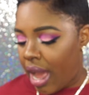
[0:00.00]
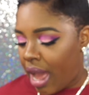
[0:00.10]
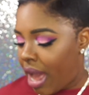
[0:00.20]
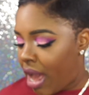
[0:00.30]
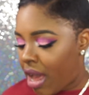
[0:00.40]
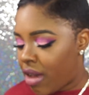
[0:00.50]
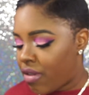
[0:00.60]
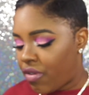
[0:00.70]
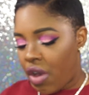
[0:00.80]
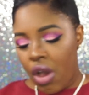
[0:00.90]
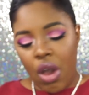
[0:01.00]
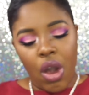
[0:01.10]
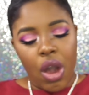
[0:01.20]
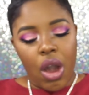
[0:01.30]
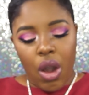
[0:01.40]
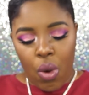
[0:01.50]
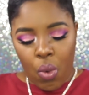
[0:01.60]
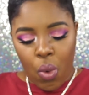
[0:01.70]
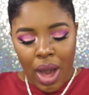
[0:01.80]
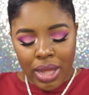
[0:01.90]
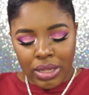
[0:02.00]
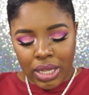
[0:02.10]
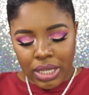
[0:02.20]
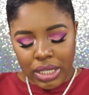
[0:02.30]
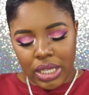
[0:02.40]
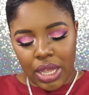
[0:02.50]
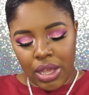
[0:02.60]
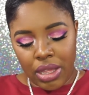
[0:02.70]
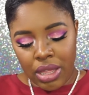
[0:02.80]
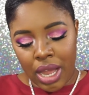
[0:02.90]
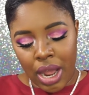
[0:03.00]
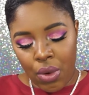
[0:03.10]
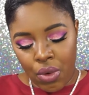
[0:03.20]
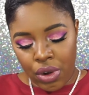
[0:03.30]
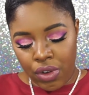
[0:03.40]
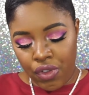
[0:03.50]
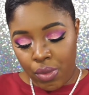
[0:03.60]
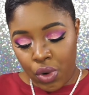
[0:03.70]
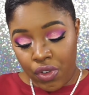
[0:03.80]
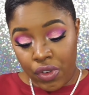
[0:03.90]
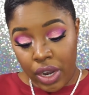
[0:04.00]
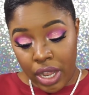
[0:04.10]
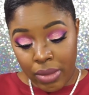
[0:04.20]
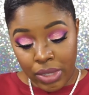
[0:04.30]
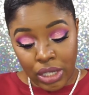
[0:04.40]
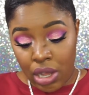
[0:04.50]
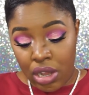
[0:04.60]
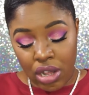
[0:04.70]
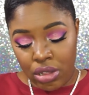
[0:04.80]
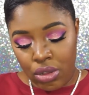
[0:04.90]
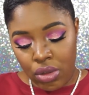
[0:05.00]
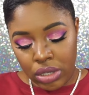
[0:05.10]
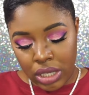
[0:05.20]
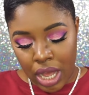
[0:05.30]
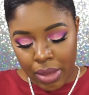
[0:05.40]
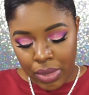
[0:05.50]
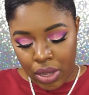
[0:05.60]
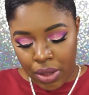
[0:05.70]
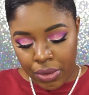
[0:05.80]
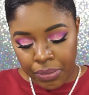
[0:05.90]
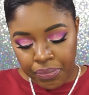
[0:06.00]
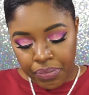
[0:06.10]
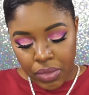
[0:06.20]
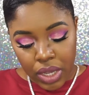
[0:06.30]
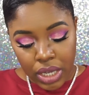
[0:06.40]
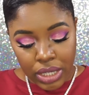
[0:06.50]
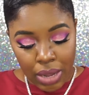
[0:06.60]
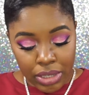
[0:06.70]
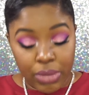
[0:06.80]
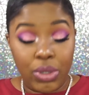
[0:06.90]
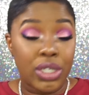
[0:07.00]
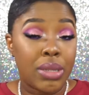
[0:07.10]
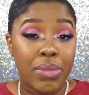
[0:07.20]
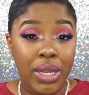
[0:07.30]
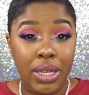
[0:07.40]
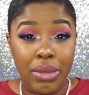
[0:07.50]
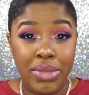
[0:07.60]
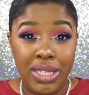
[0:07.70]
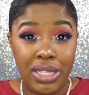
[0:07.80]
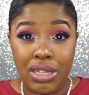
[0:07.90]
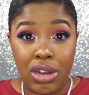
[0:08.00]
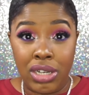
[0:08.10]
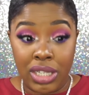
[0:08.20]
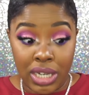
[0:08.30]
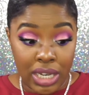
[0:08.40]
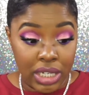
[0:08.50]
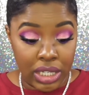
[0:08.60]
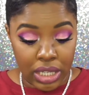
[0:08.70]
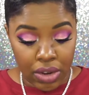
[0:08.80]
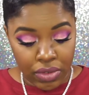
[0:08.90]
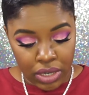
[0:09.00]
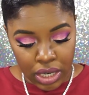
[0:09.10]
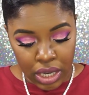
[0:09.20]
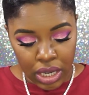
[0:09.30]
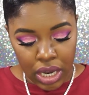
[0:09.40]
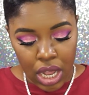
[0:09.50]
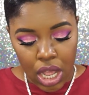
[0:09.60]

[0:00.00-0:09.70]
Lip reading: I have a wallet that I ordered from off of Amazon a long time ago because I was supposed to then get business cards and I just never did.